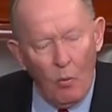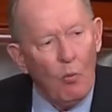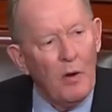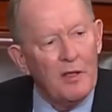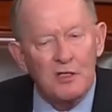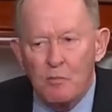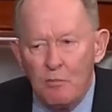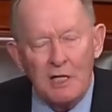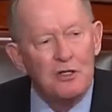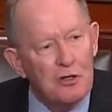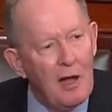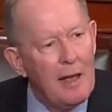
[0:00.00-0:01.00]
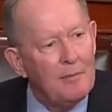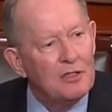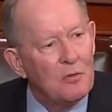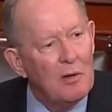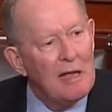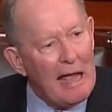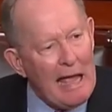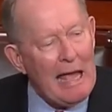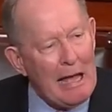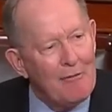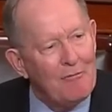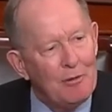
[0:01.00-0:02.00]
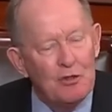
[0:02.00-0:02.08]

with as much time as we have